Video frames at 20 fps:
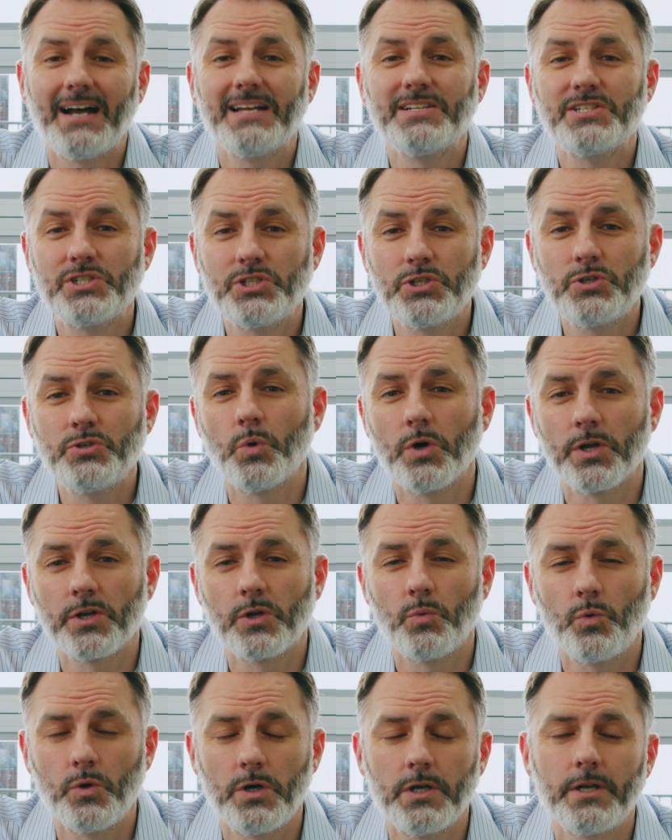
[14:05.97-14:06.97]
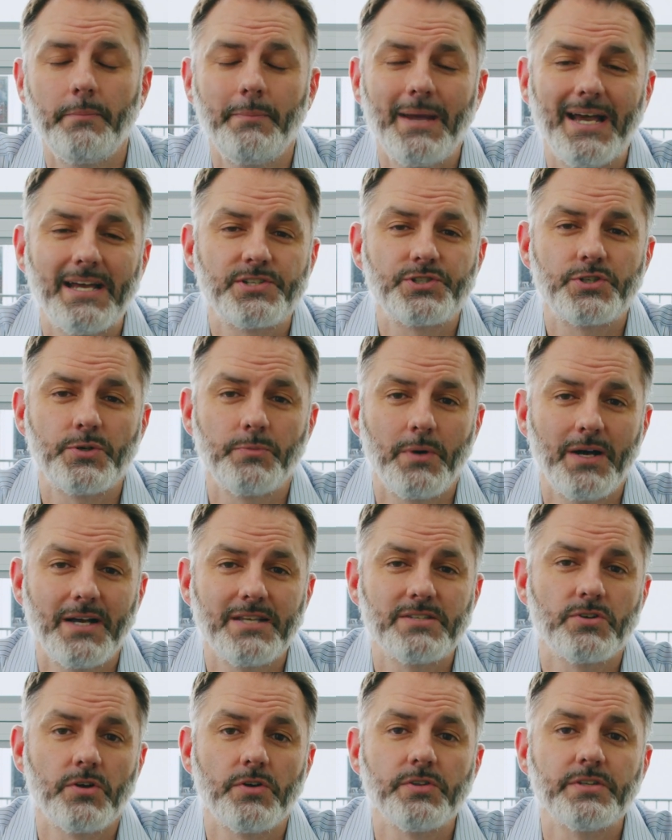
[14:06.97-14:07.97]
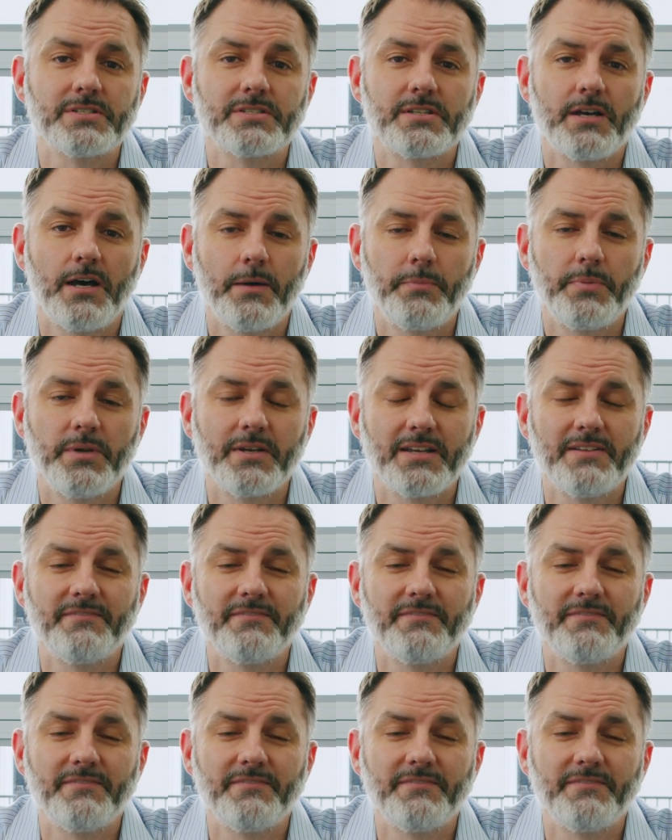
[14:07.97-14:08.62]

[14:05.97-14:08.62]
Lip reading: I do one-on-one and masterminds on this topic.